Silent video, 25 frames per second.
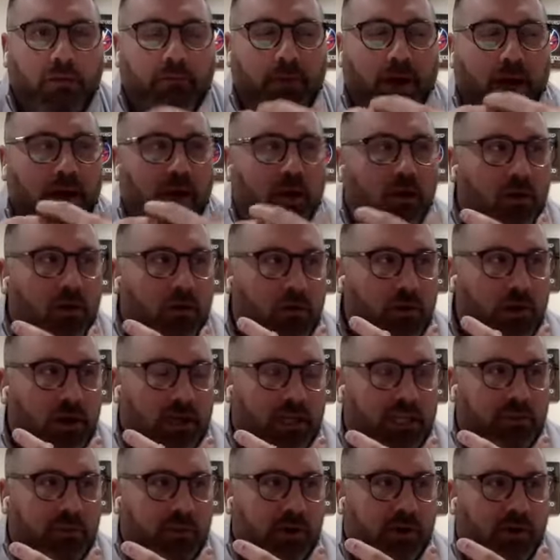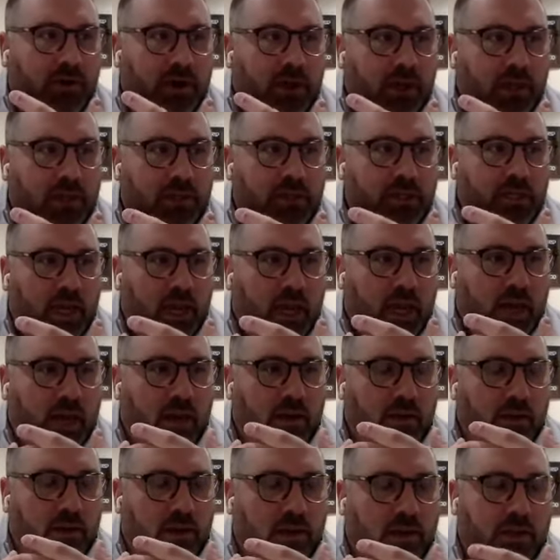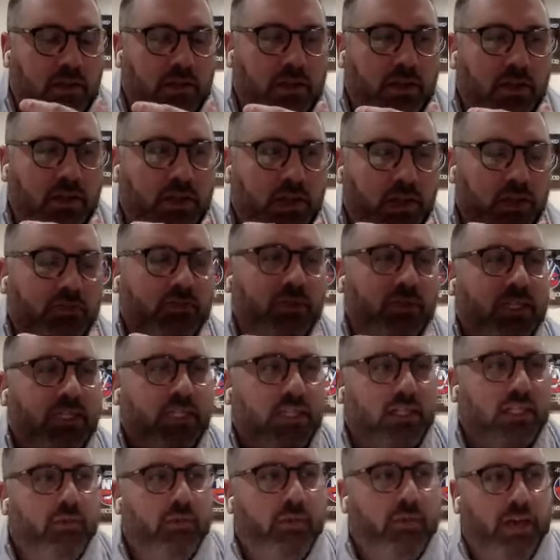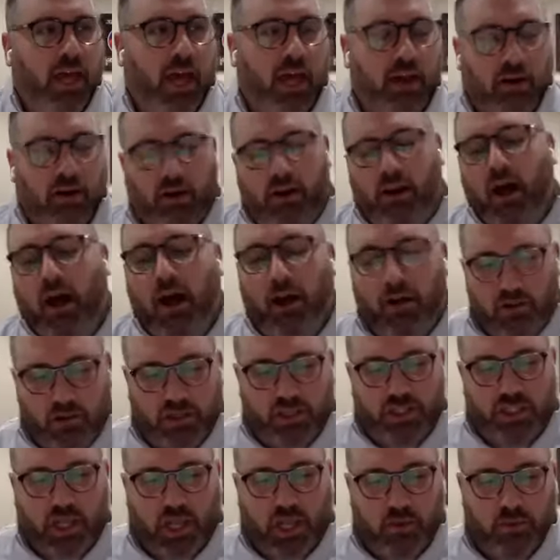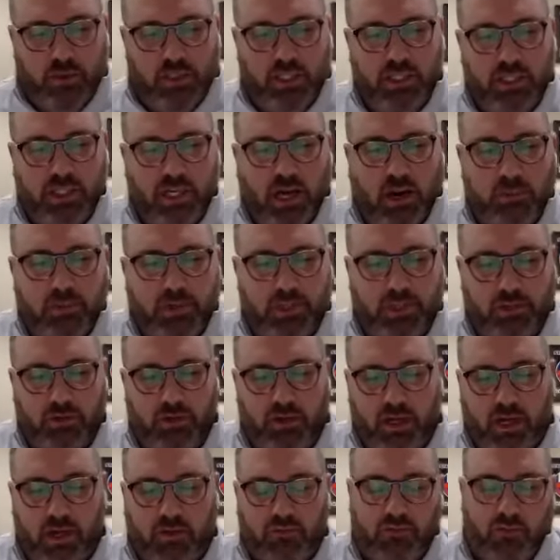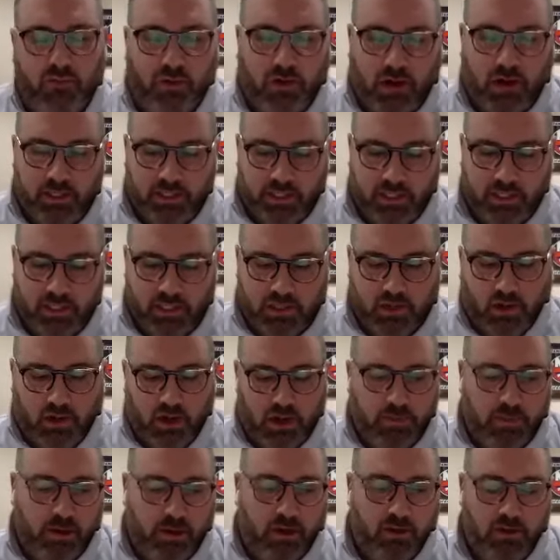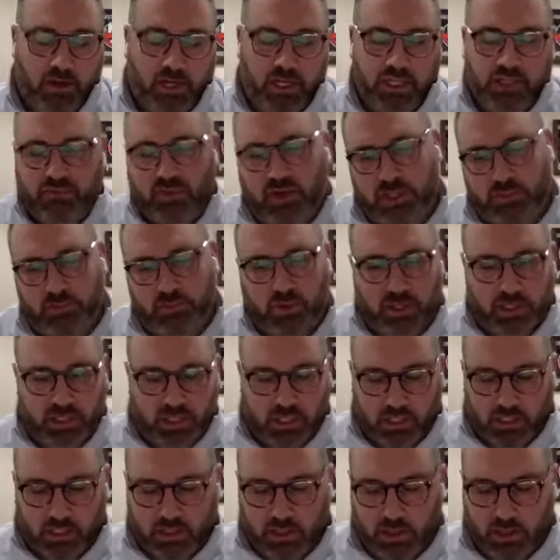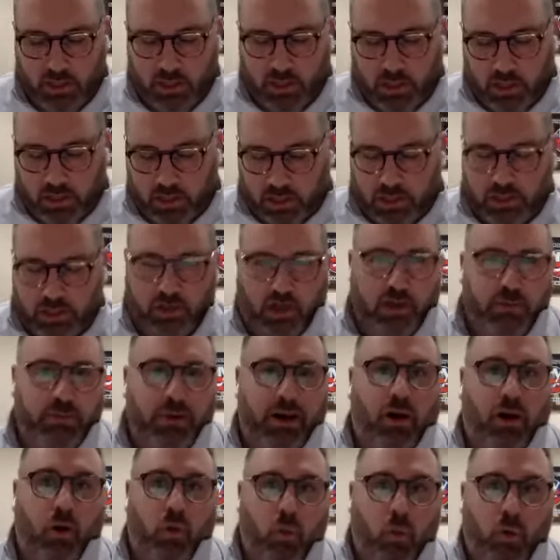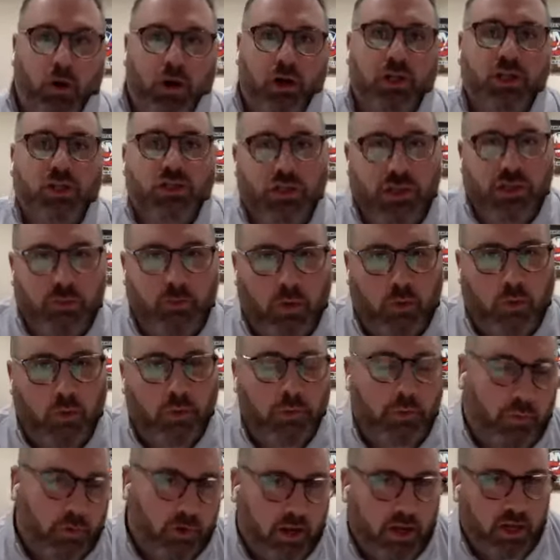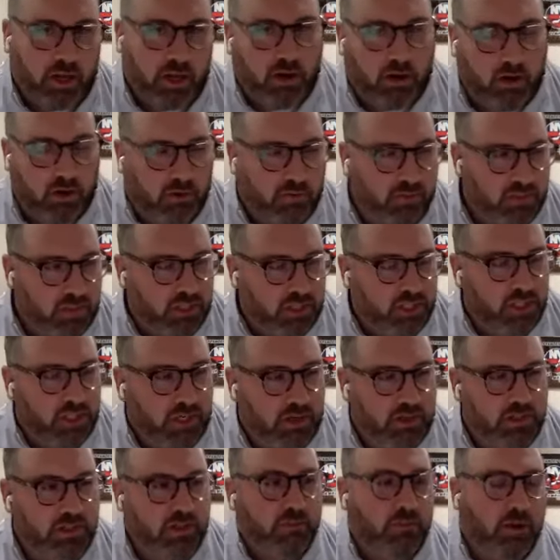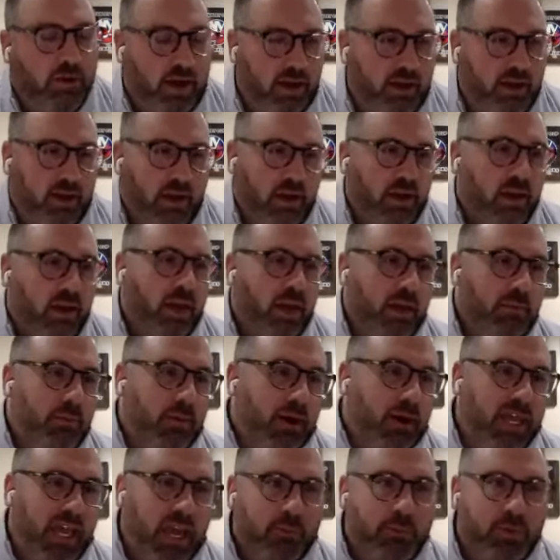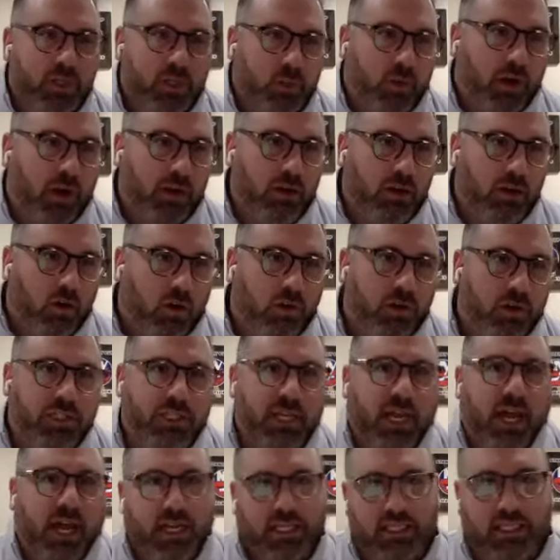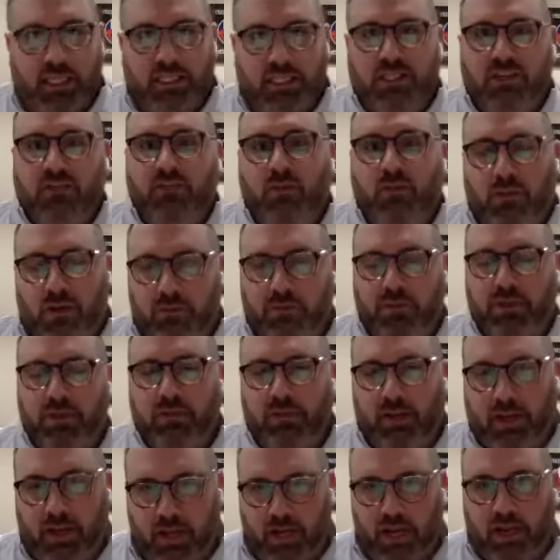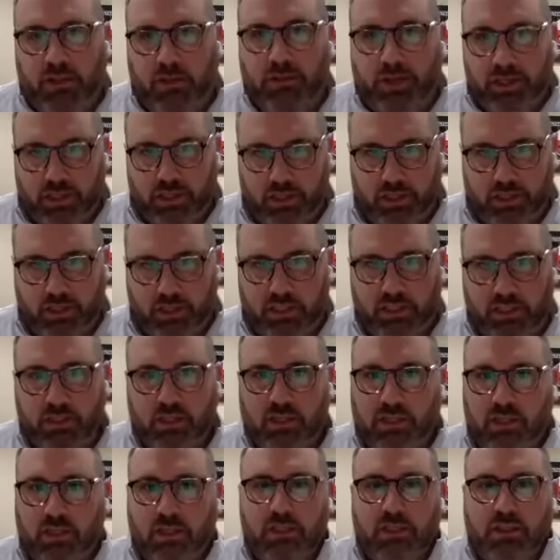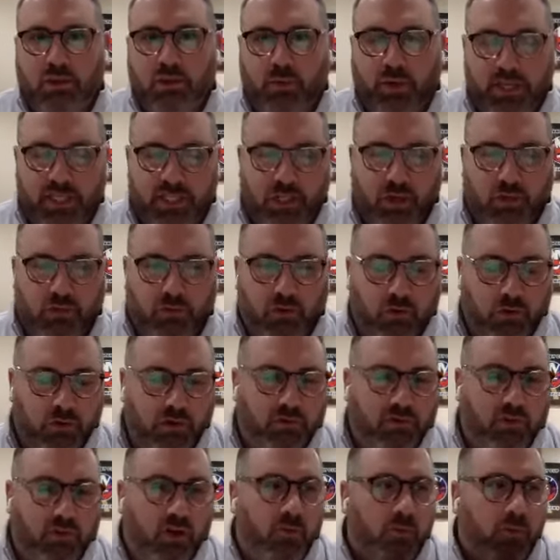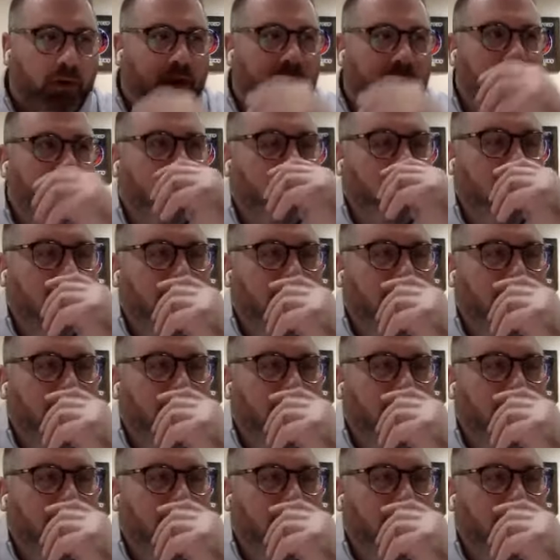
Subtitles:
my own experience, and just recently we had our college day, which is an opportunity for us to talk about, each vice president to talk about our work stream, what we're working on over this year. So my campus-wide goal is access, affordability, and admissions. So ways to grow enrollment.